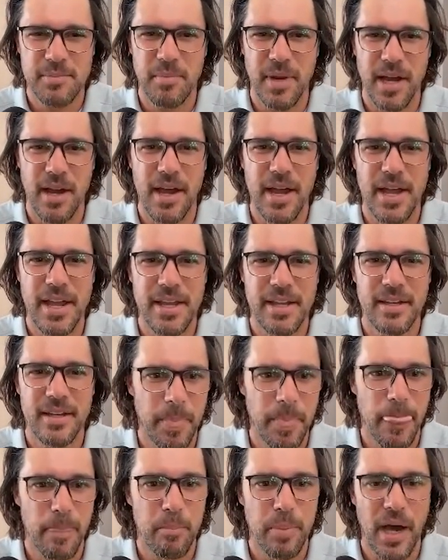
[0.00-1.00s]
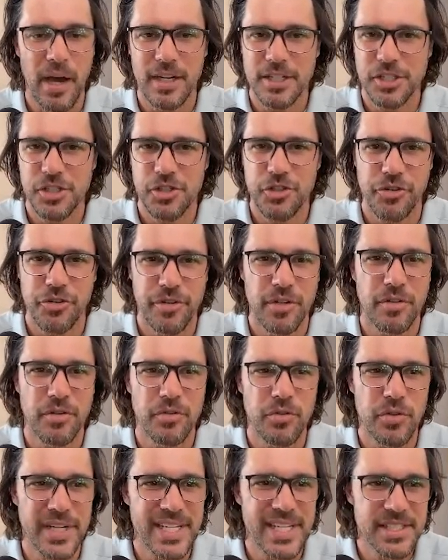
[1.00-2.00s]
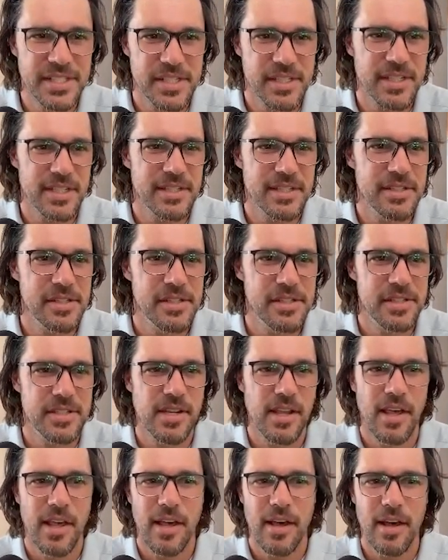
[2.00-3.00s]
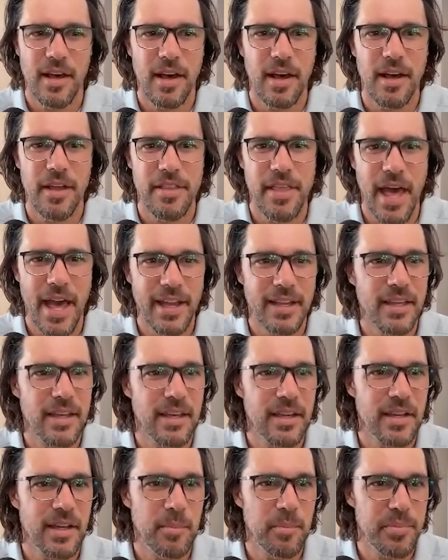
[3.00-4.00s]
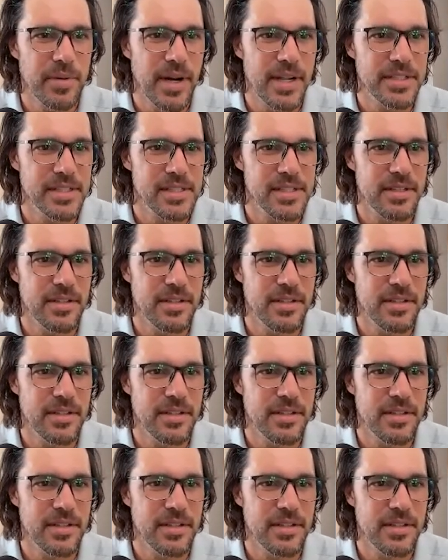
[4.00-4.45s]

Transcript: by postural reasons uh, that can compress the